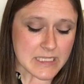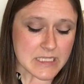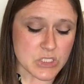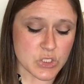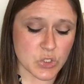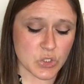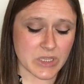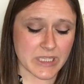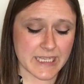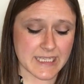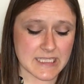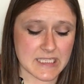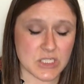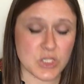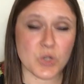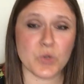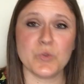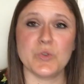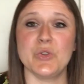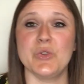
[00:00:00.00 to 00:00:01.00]
So let's
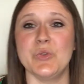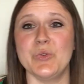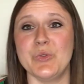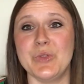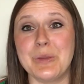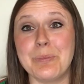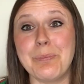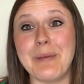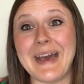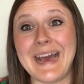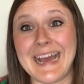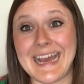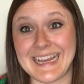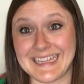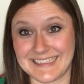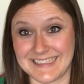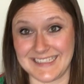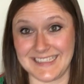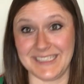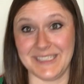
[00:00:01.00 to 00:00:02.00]
go to the
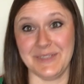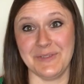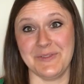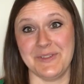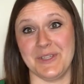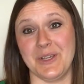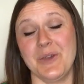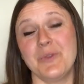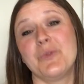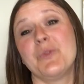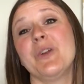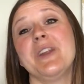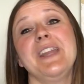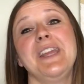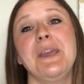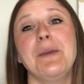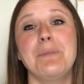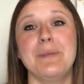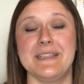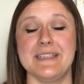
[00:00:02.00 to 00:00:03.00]
positives of
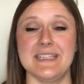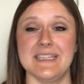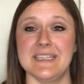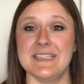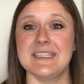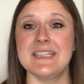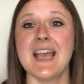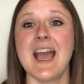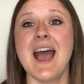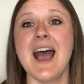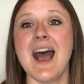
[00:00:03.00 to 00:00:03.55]
running a business.